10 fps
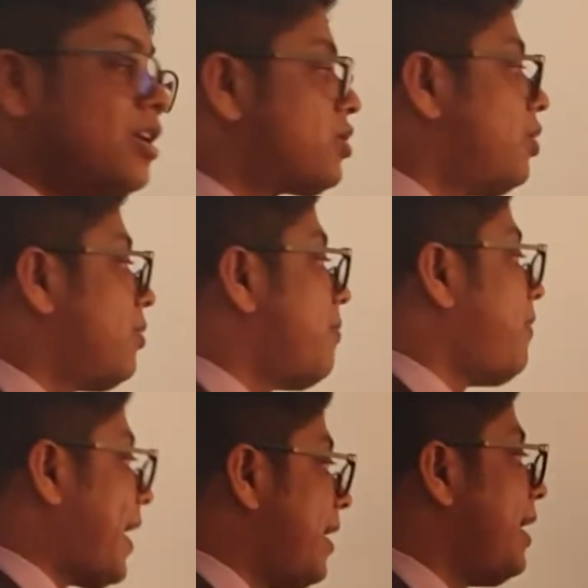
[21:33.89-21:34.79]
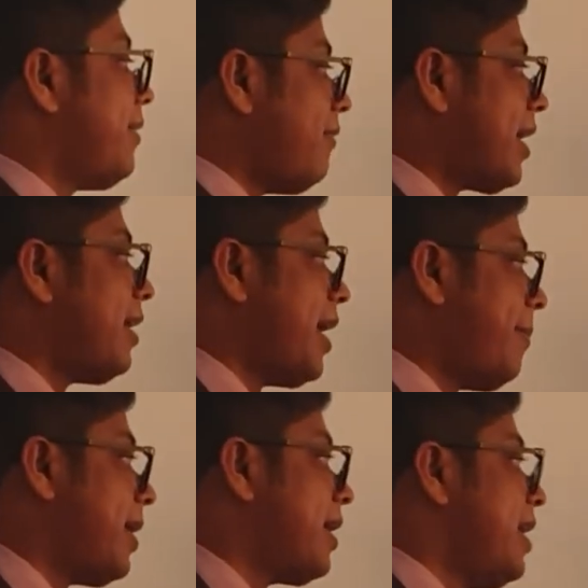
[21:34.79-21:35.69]
So finally, what will
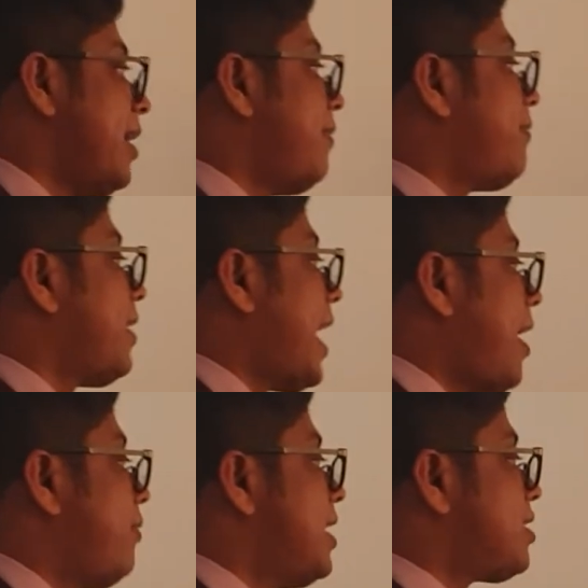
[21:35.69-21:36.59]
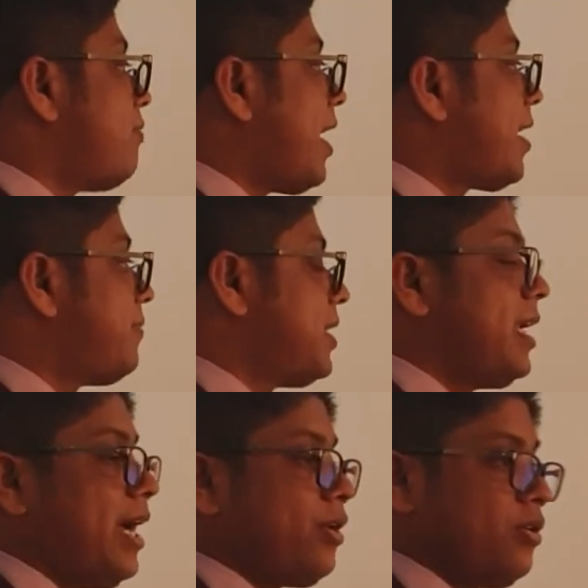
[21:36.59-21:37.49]
happen if we have these what if
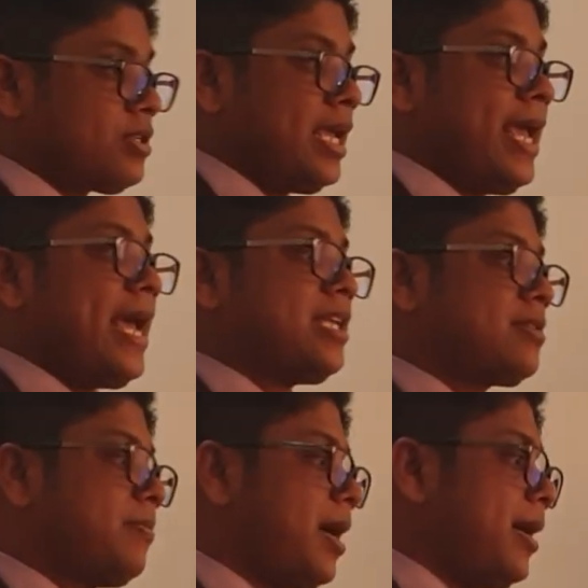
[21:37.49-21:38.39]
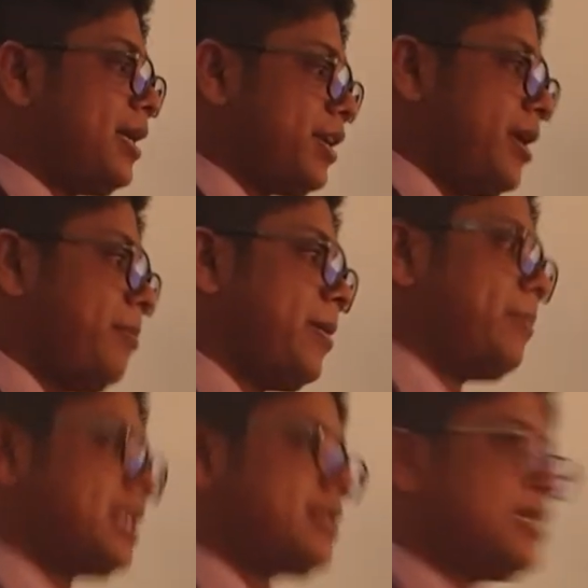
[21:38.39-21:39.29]
scenarios, as my team
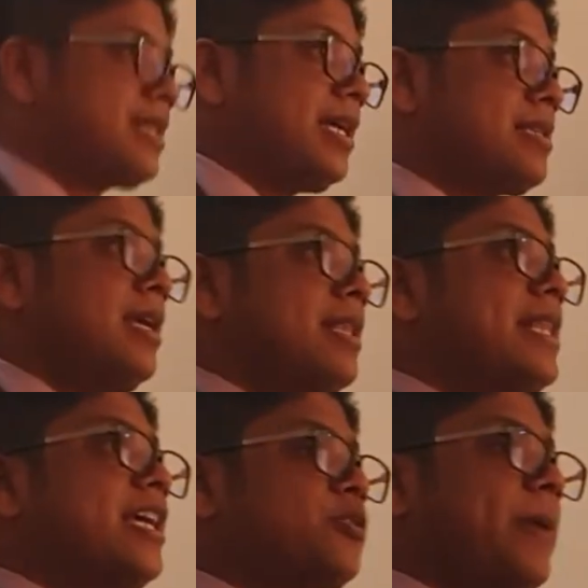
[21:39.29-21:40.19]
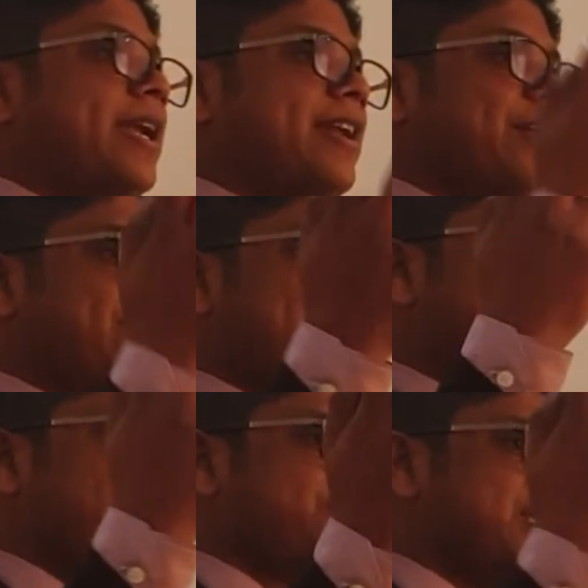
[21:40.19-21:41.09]
members discuss, the expected
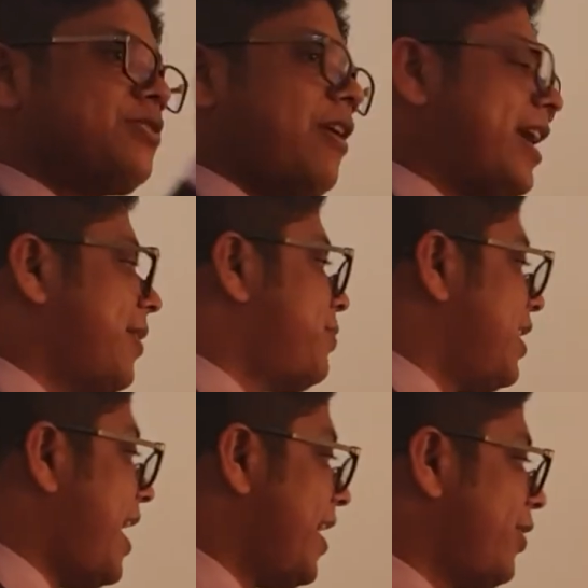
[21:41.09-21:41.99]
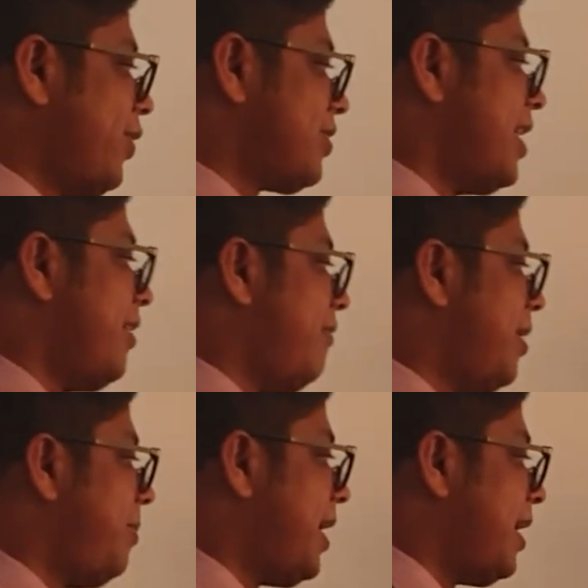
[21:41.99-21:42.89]
value of these what if scenarios
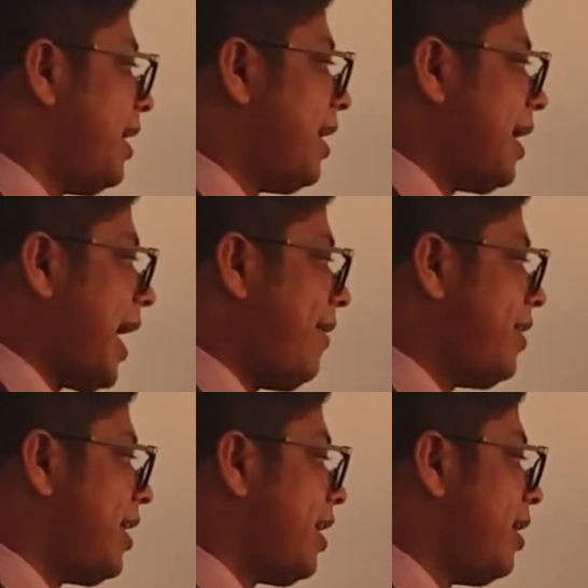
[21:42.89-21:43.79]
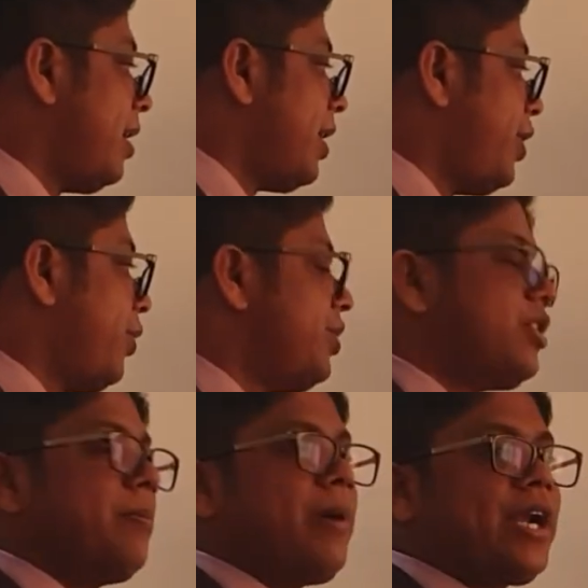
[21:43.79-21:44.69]
will be having a huge
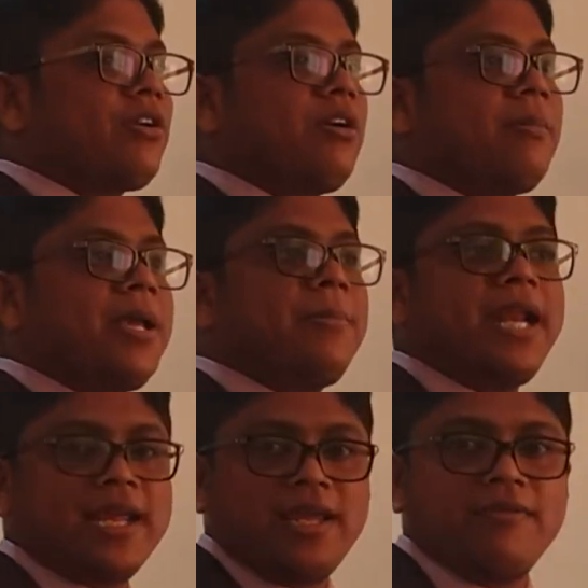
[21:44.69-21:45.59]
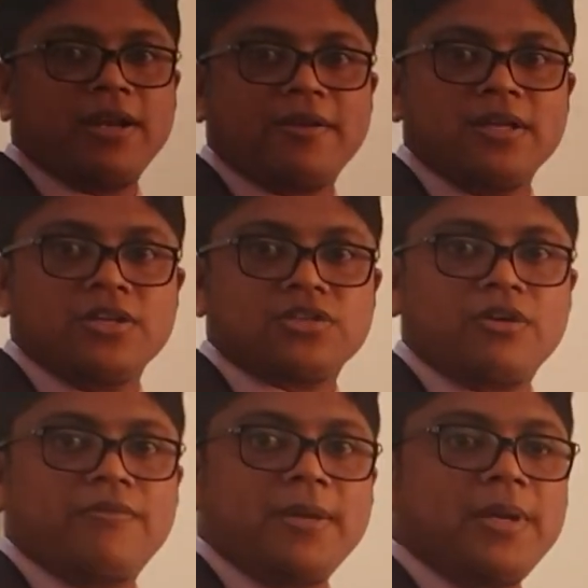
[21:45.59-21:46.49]
impact on my break even. So
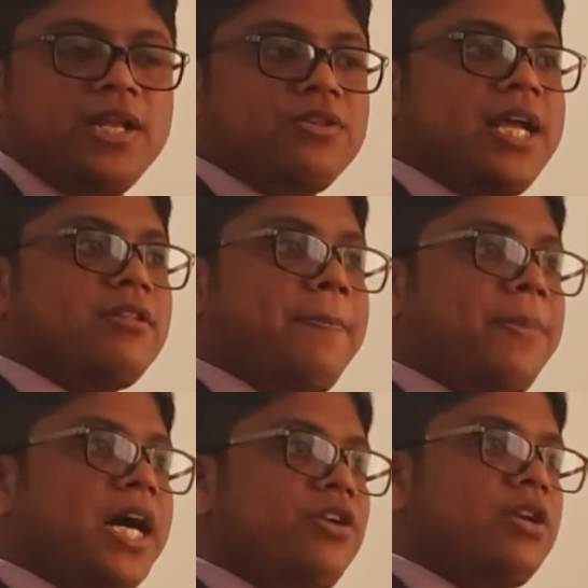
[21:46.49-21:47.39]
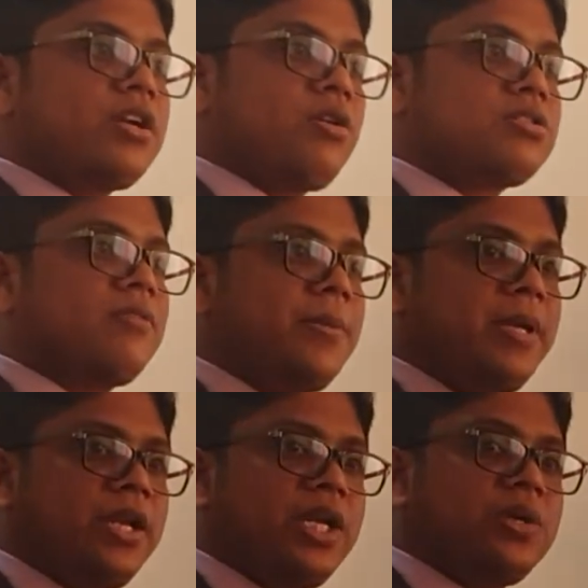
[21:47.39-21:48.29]
we believe that the per unit cost will
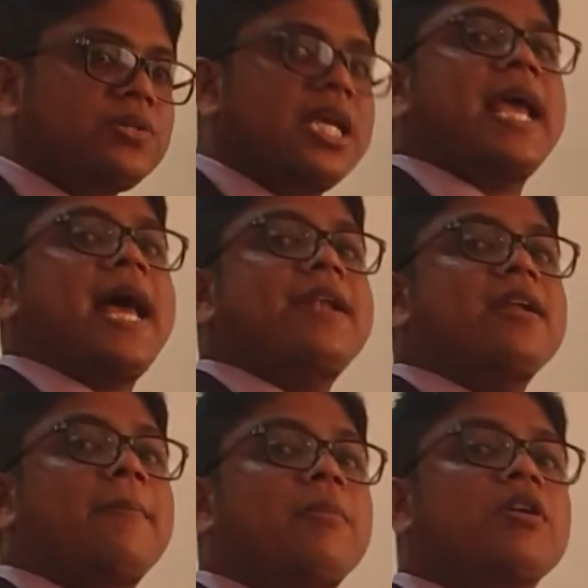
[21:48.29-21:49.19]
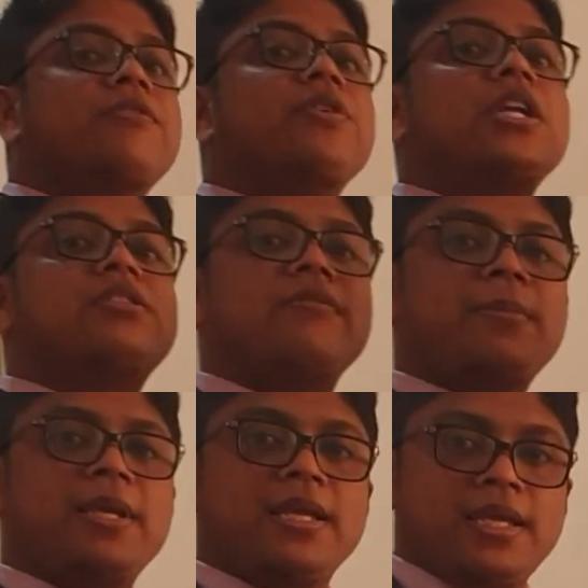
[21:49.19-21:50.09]
be reduced and number of units will
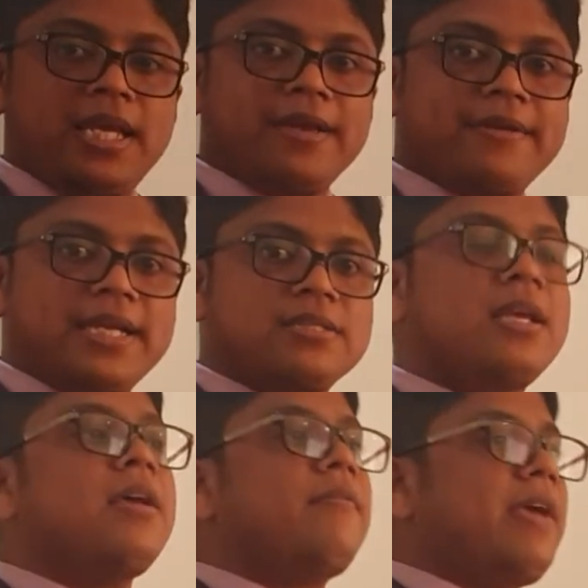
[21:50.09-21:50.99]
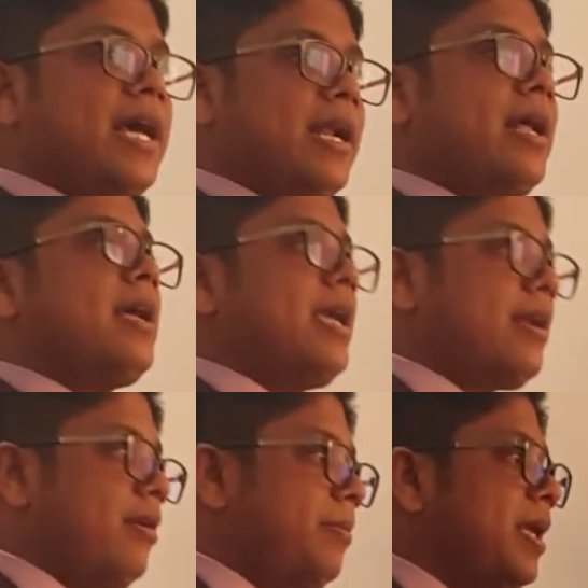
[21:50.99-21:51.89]
be increased, where
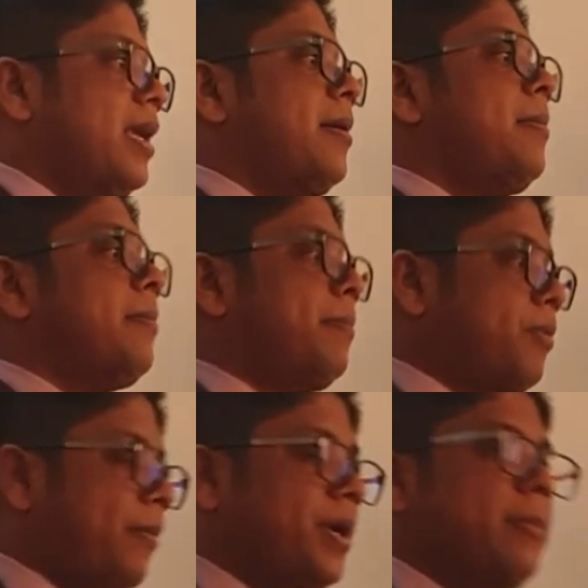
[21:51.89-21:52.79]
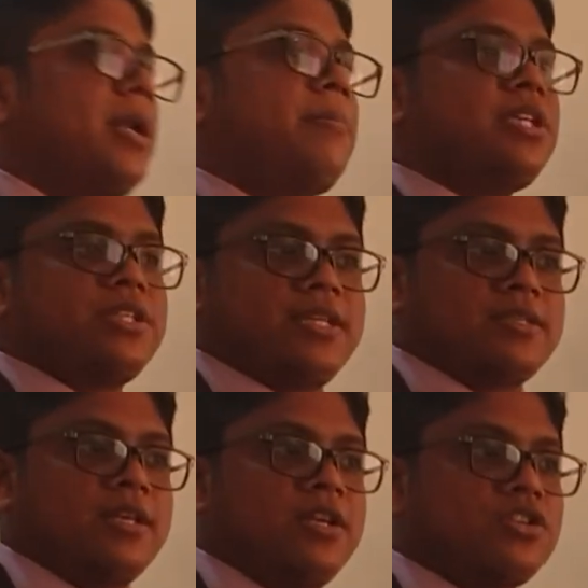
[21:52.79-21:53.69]
it will be a profitable business.